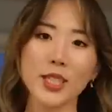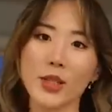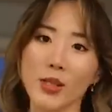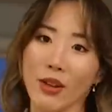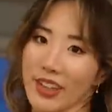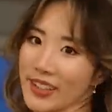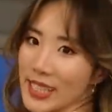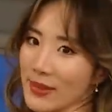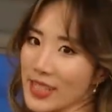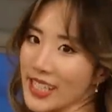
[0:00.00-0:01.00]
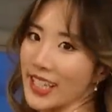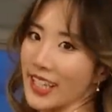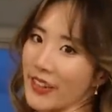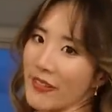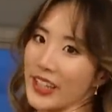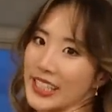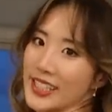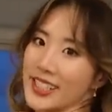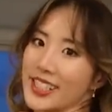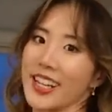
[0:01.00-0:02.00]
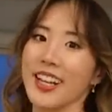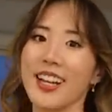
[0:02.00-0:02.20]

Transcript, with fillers: So it's very Christmassy. It fits